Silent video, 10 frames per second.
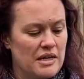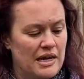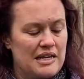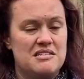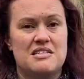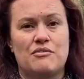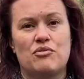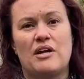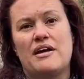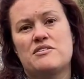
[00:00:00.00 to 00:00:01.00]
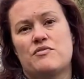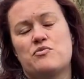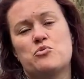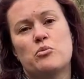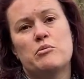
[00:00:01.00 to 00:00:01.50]
It has several layers of
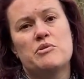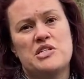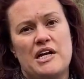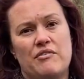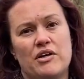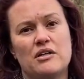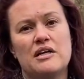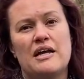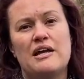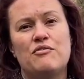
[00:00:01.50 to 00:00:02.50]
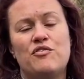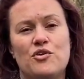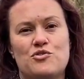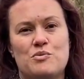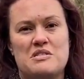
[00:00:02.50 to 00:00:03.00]
absorbent material
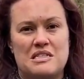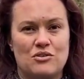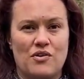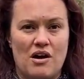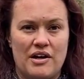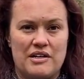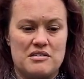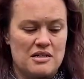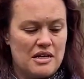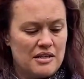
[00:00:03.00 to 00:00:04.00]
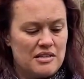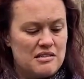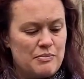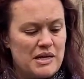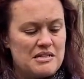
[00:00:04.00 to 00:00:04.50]
infused with silver ions. This means